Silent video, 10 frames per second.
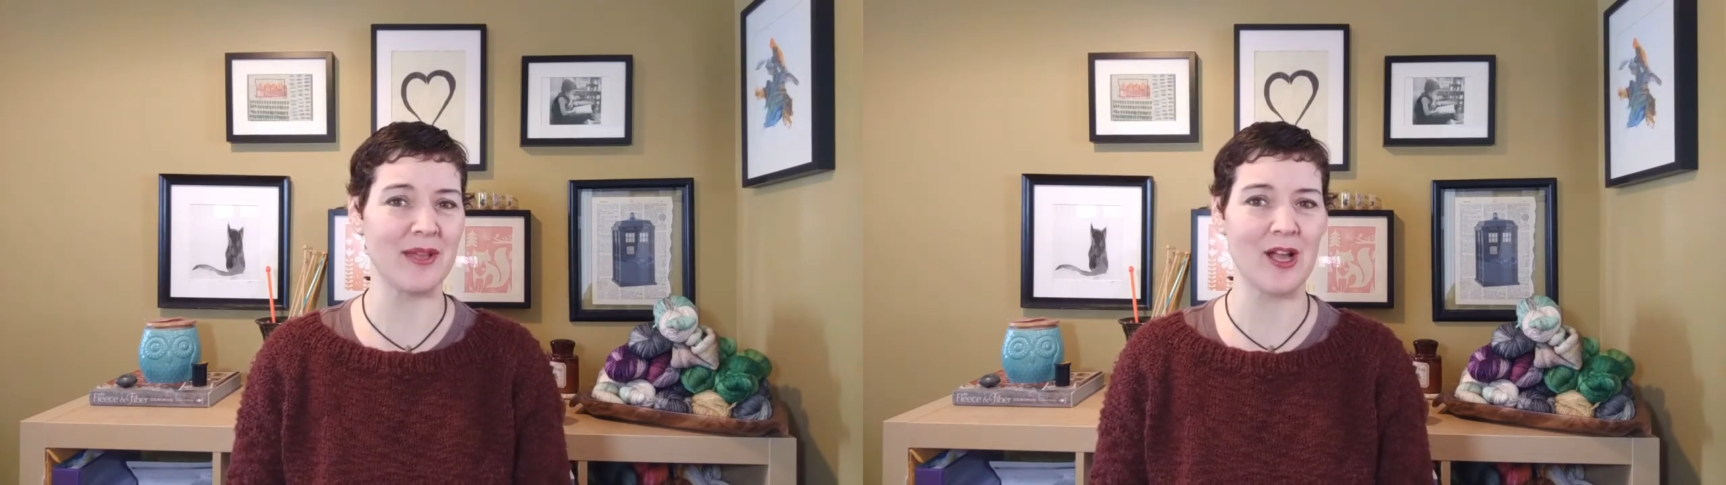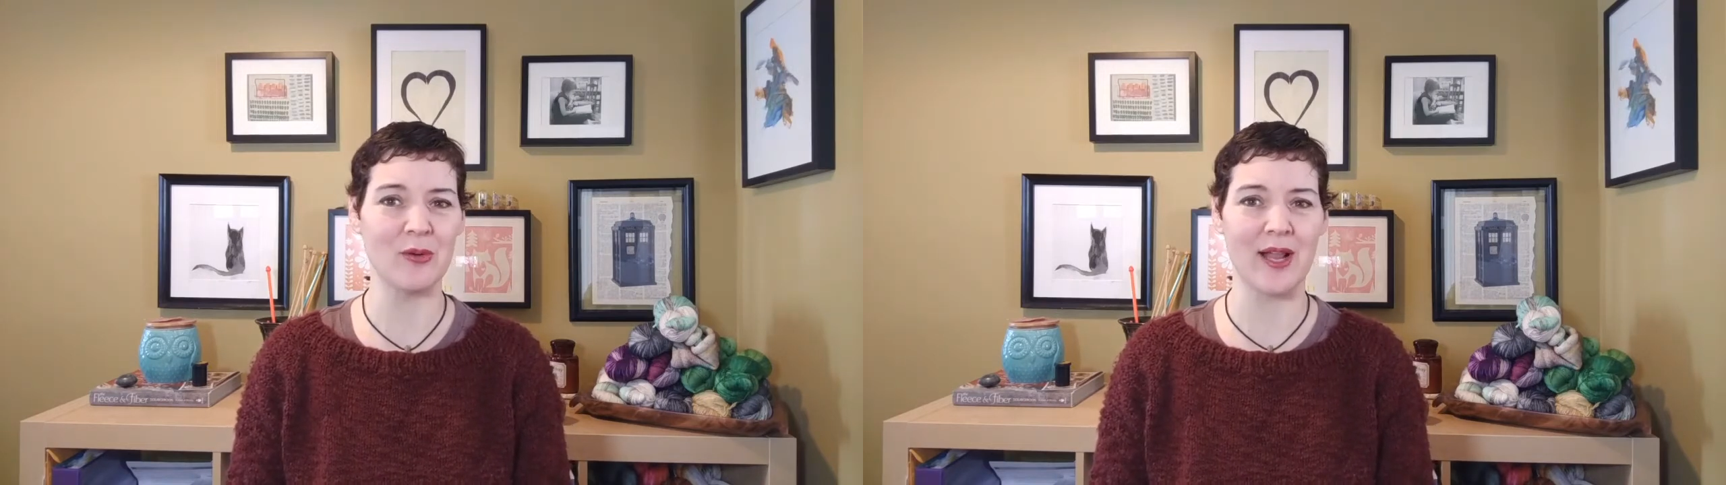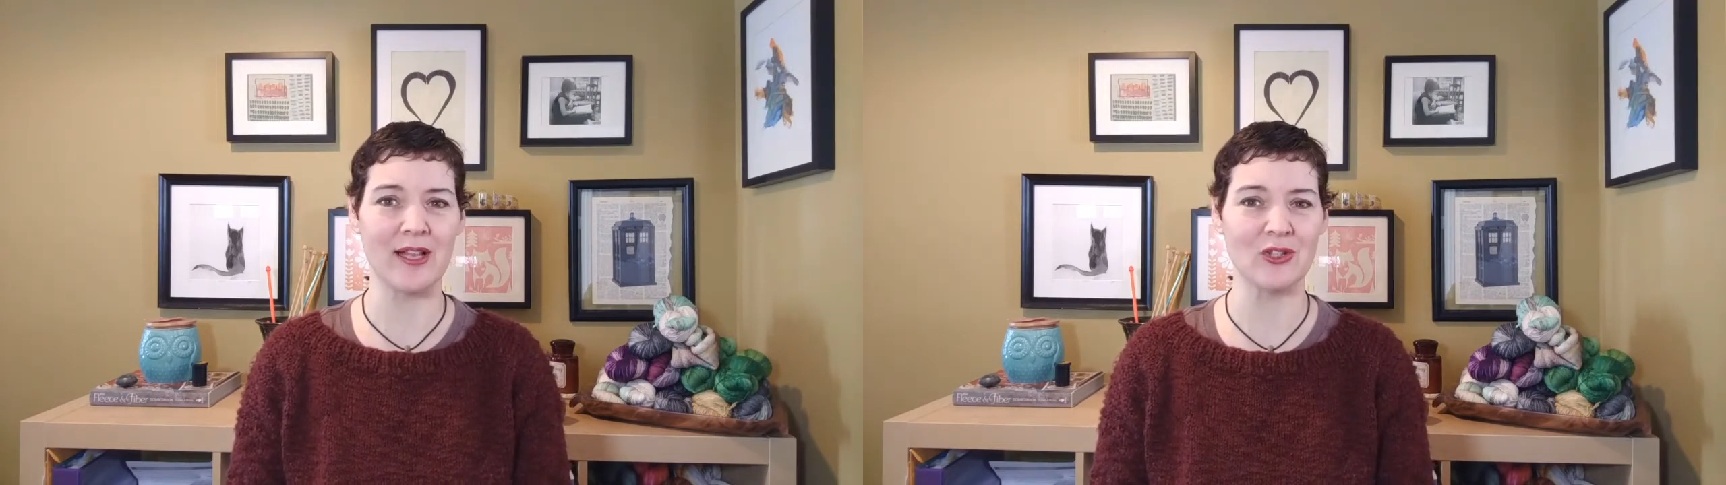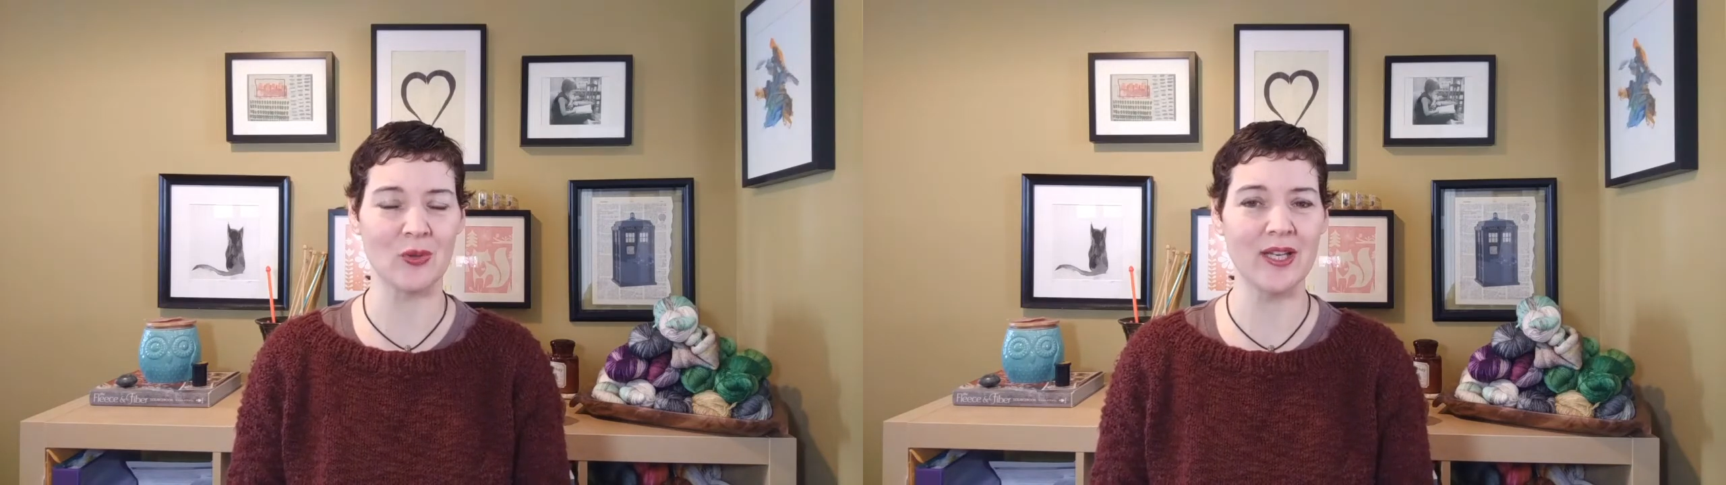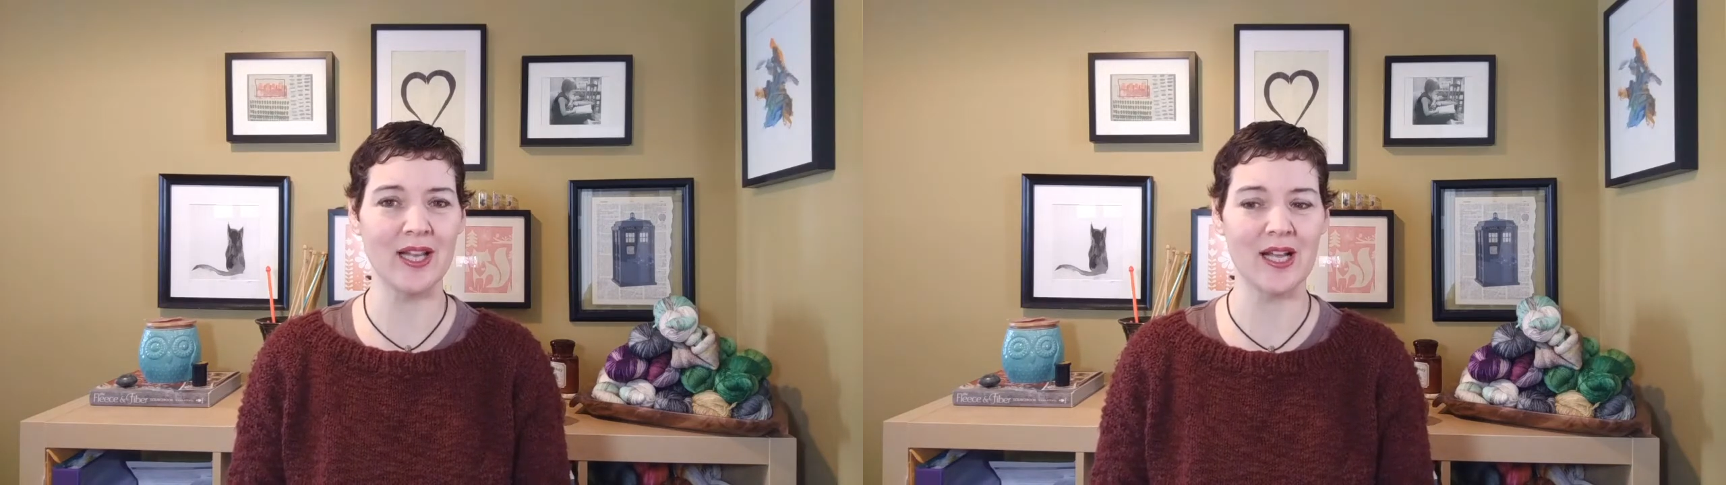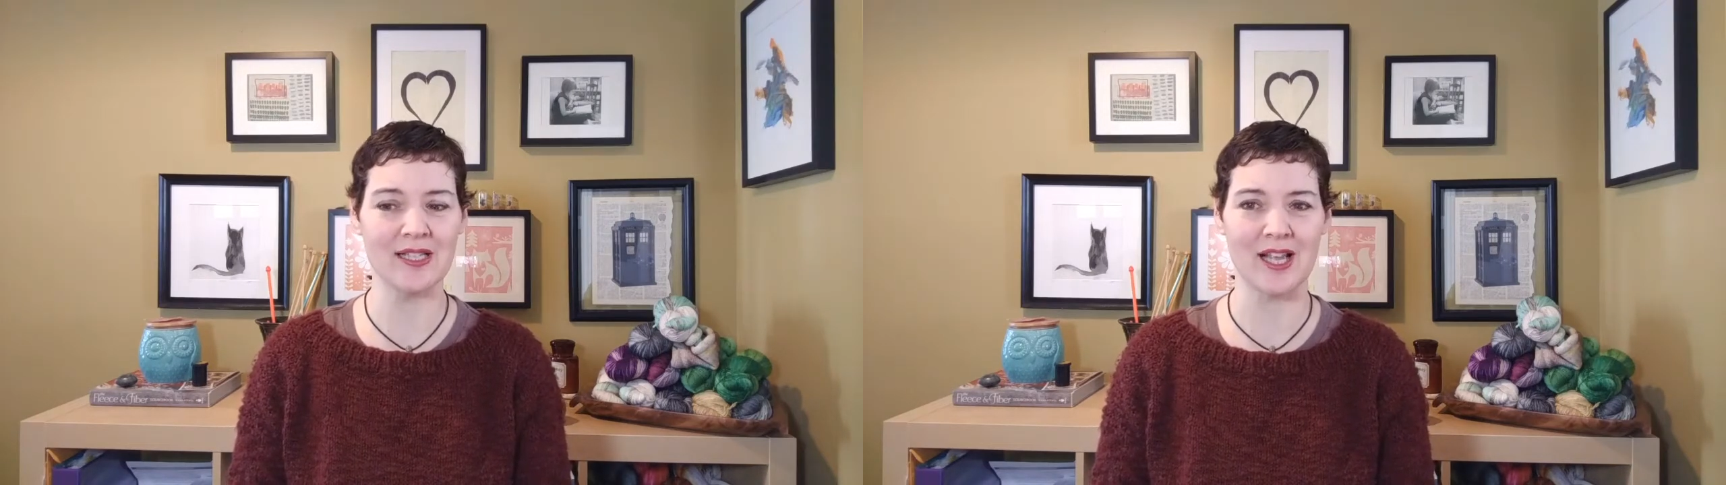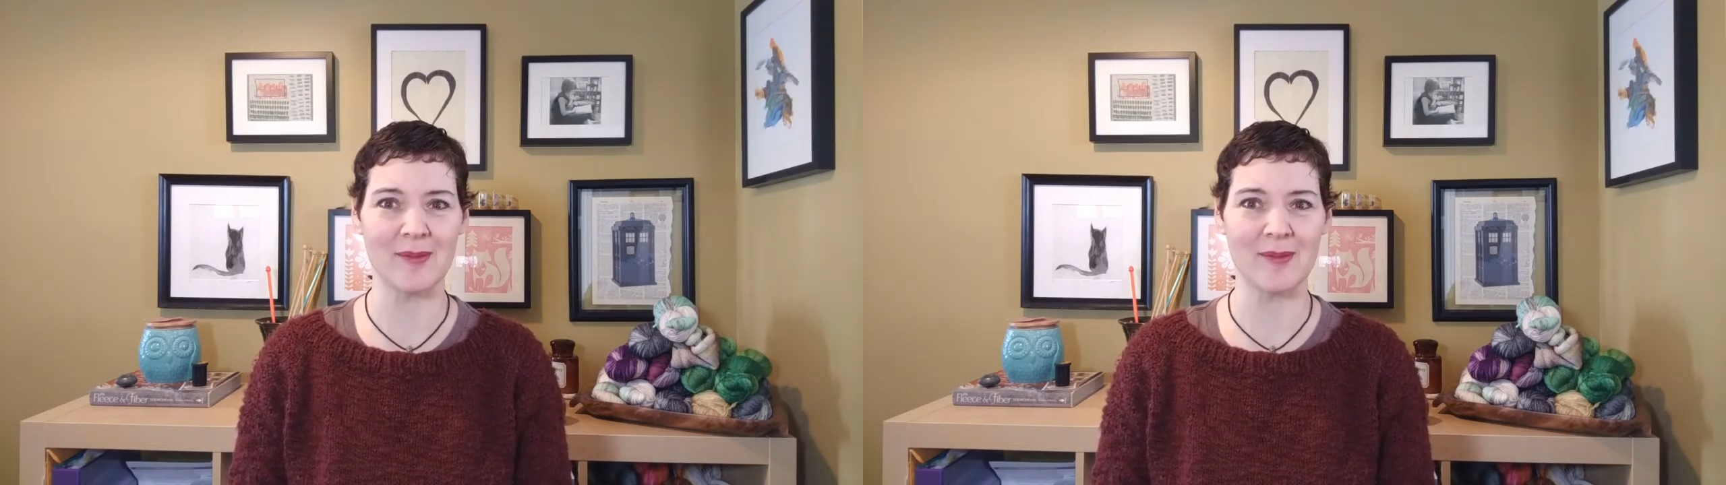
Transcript: me out and joining us.